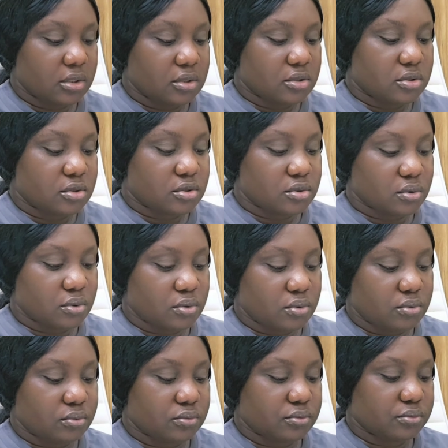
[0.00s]
So
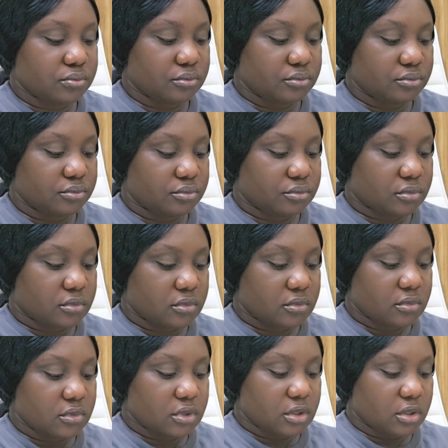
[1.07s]

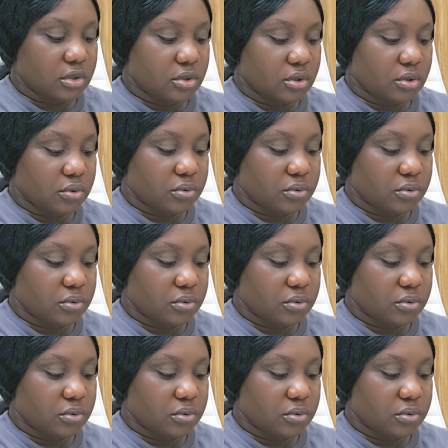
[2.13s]
you